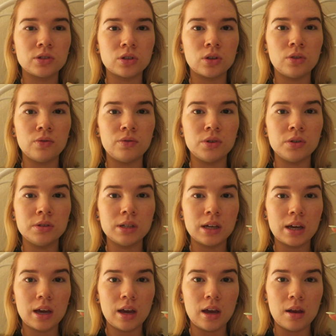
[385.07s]
certain foods,
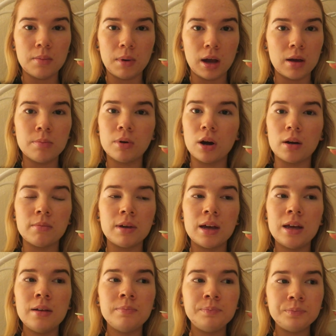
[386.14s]
like, in my
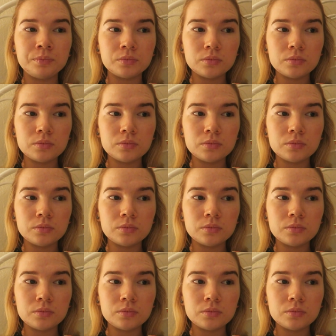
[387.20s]
apartment,